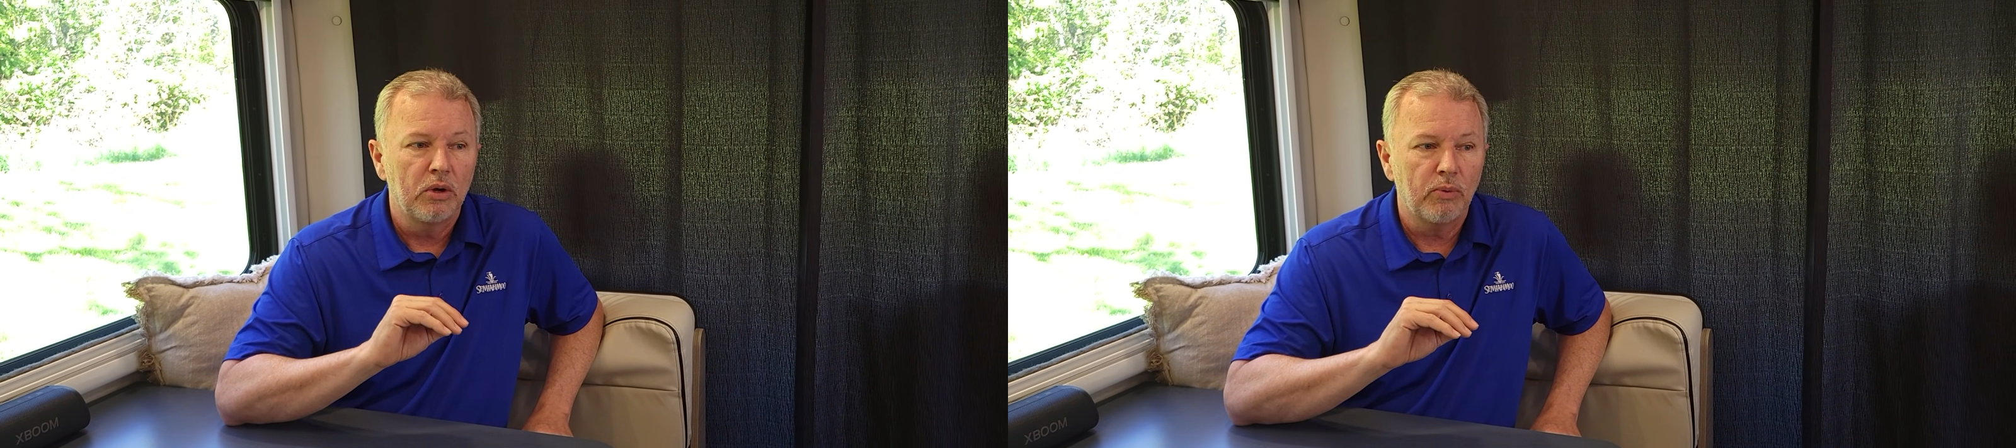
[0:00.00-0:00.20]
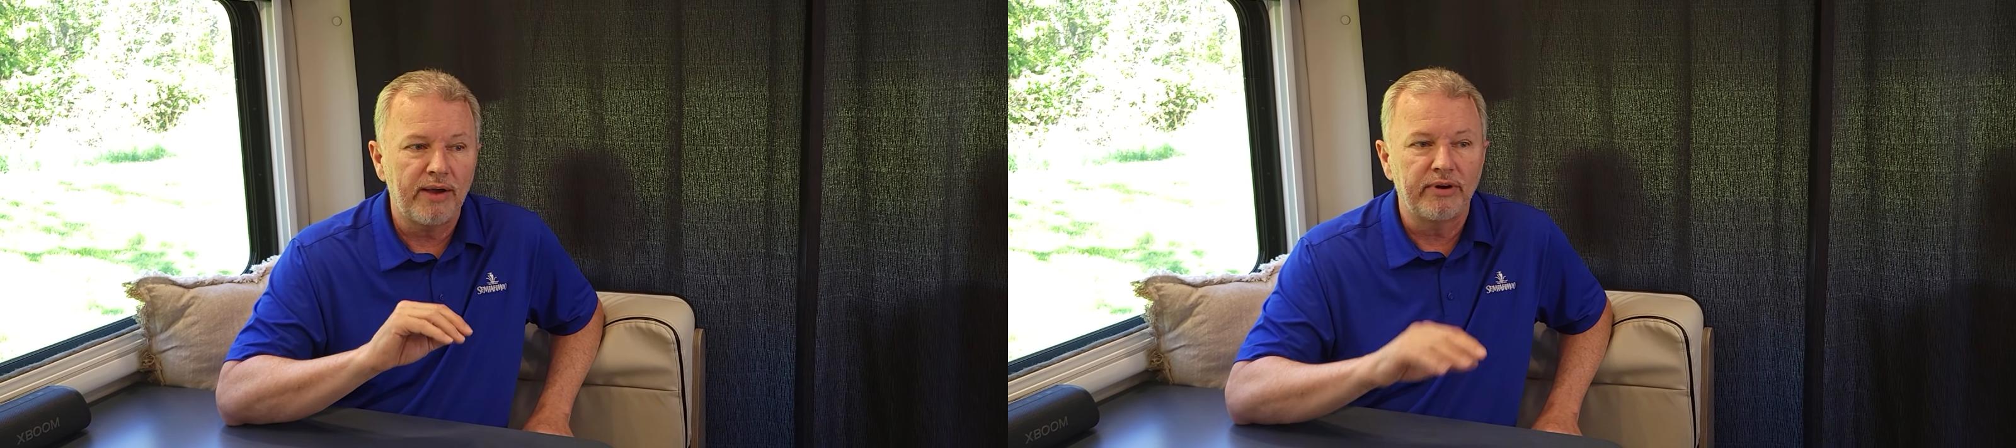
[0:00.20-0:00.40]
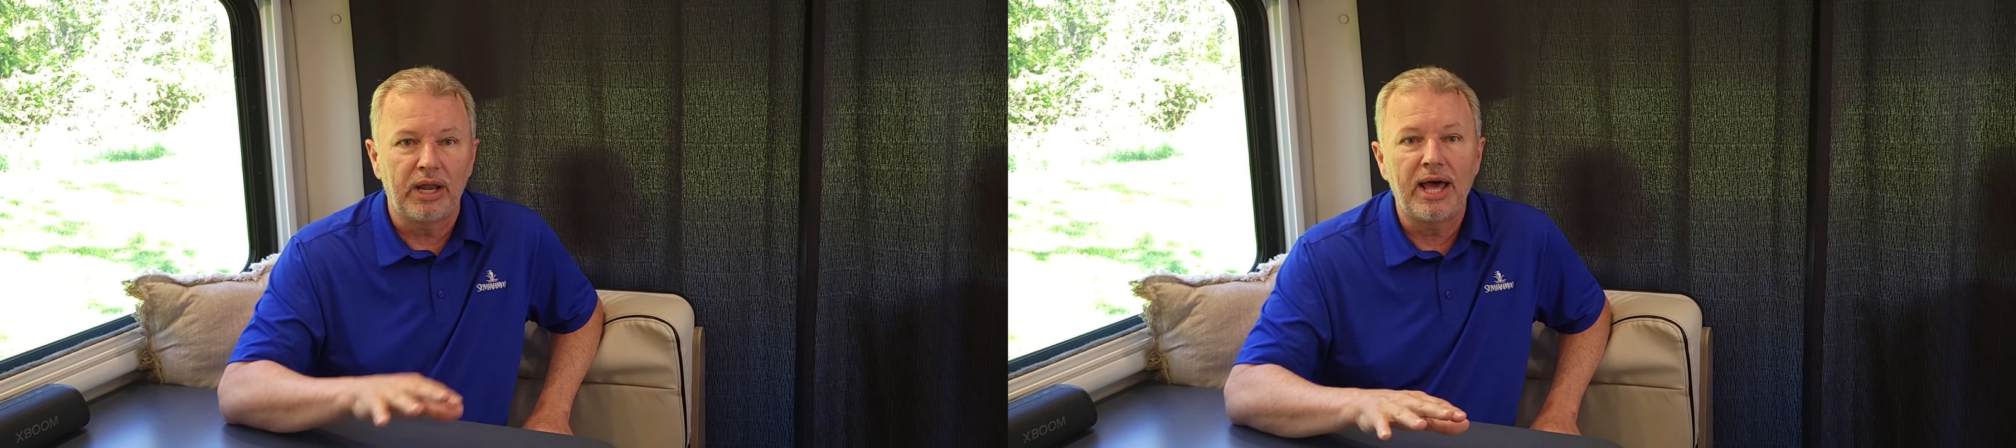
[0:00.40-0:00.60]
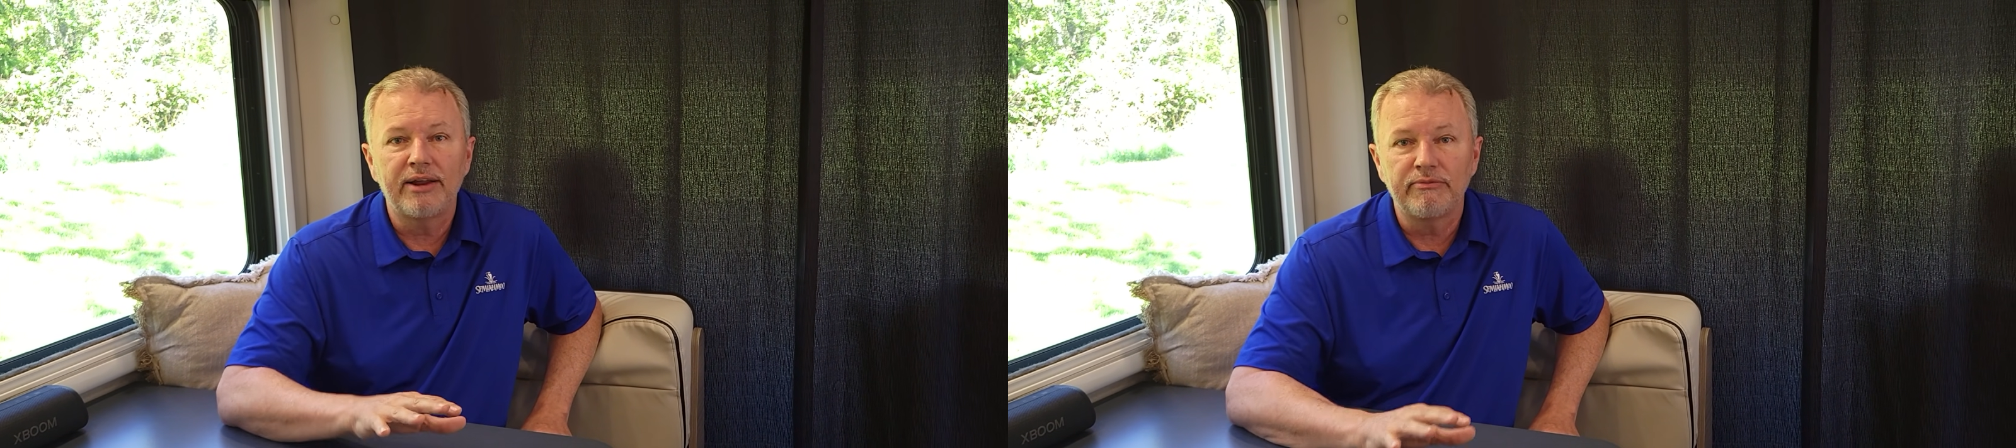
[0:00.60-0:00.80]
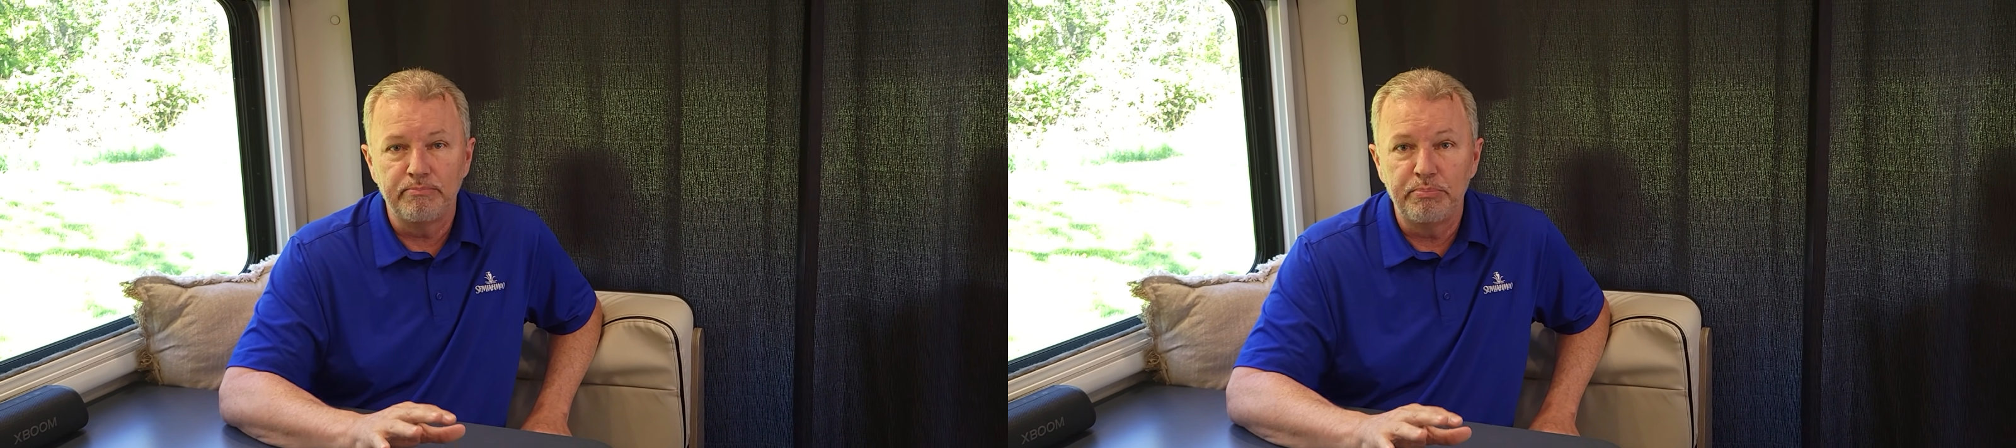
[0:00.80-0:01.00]
were having a lot
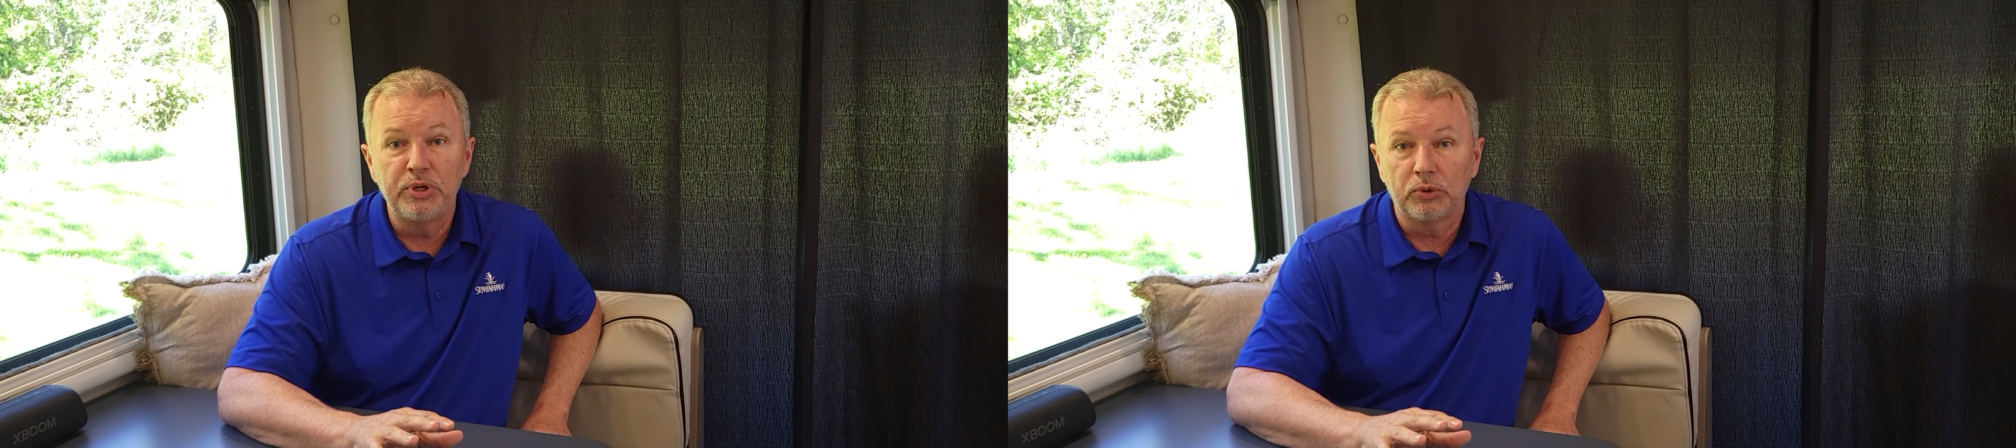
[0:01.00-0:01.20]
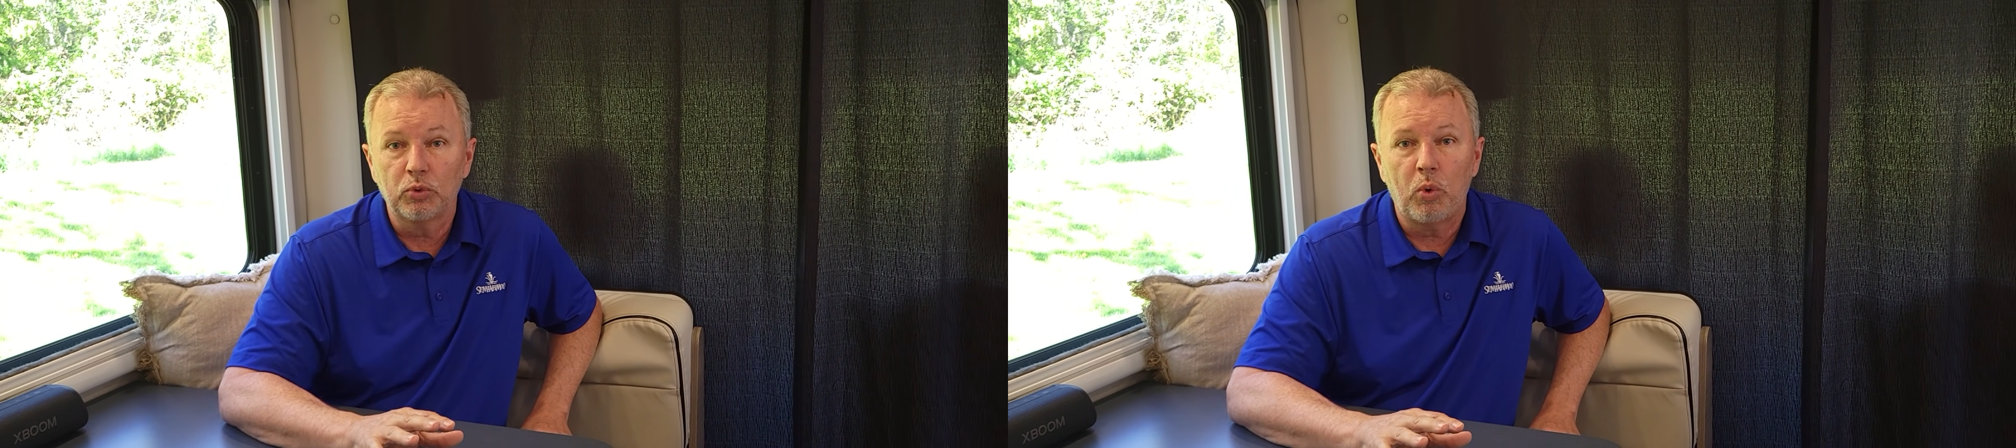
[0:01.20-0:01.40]
of build